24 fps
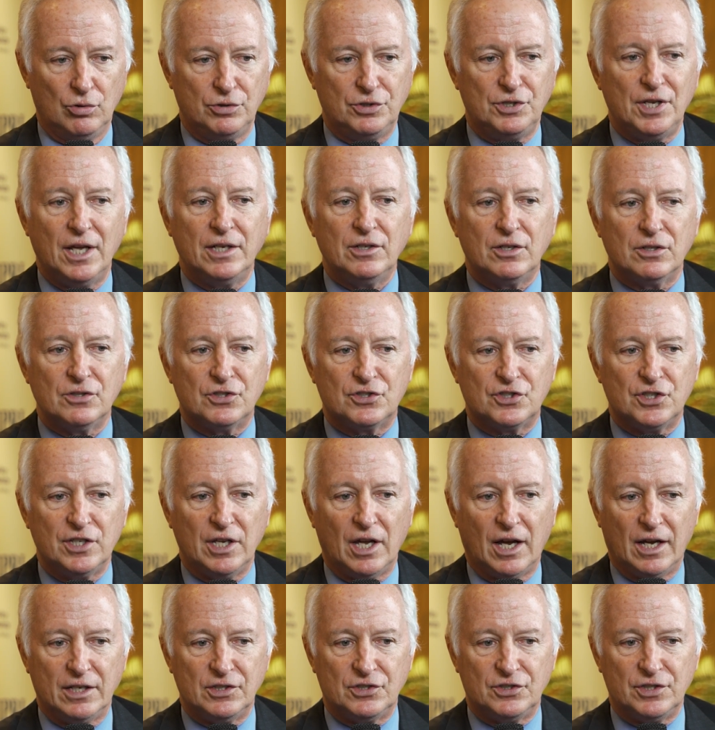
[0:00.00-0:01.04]

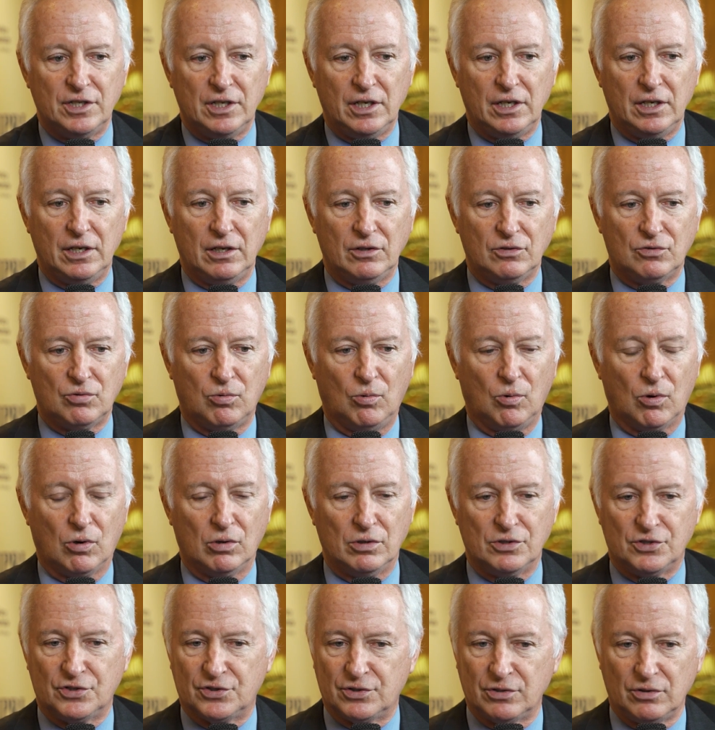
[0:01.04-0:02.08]
tendency I see
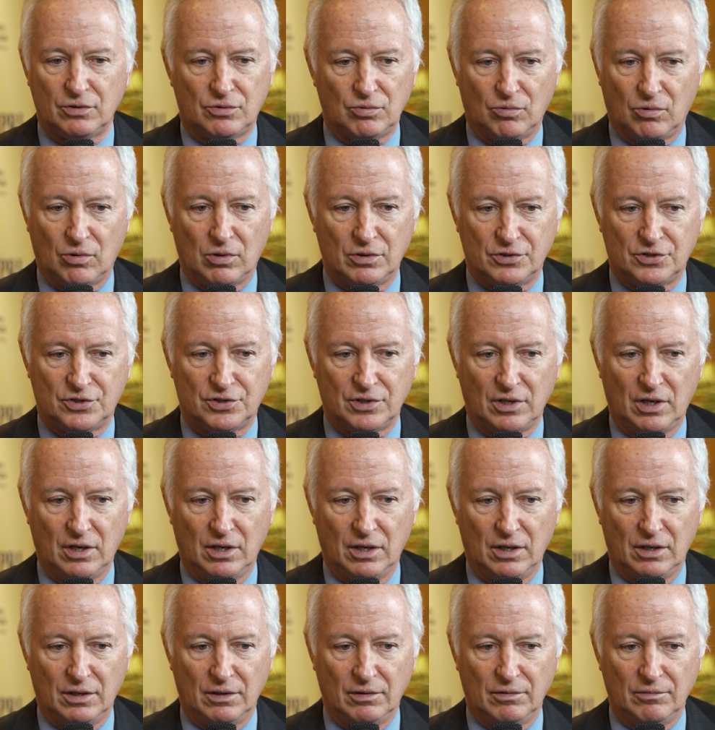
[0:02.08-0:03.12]
towards
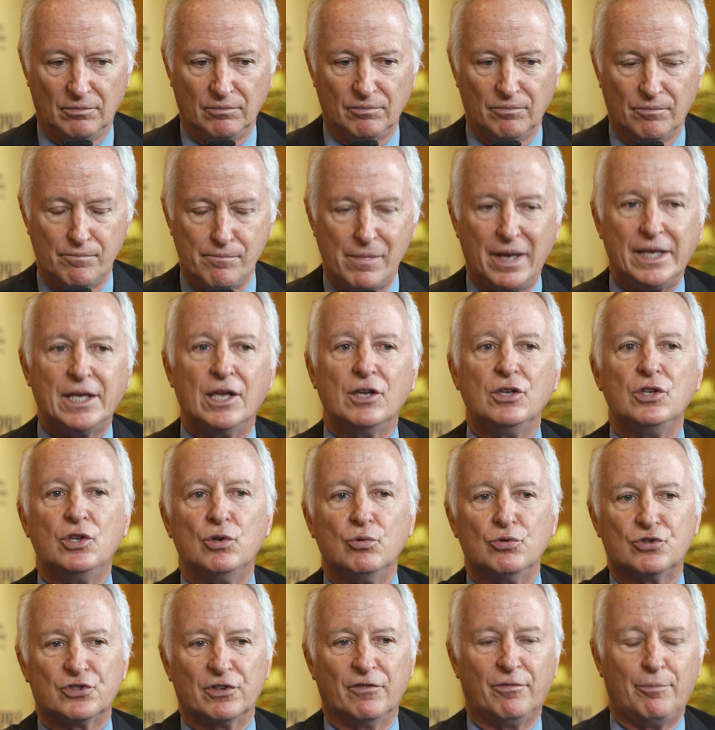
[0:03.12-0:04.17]
making
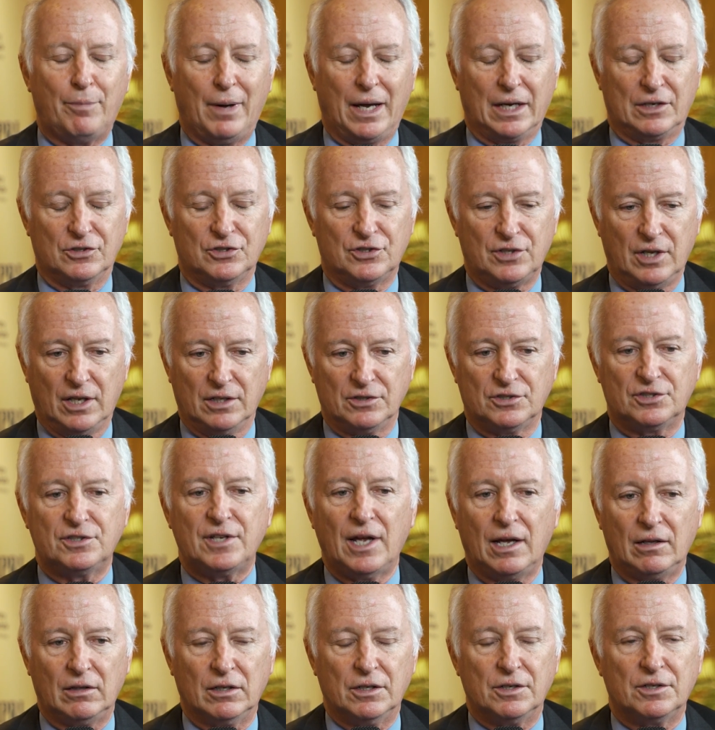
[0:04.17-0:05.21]
use of Pakistan's
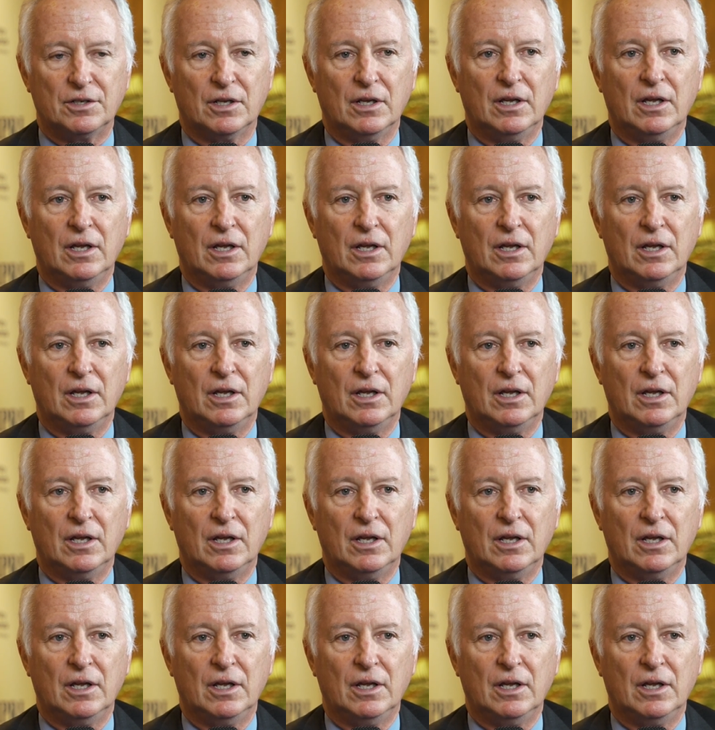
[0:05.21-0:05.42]
talent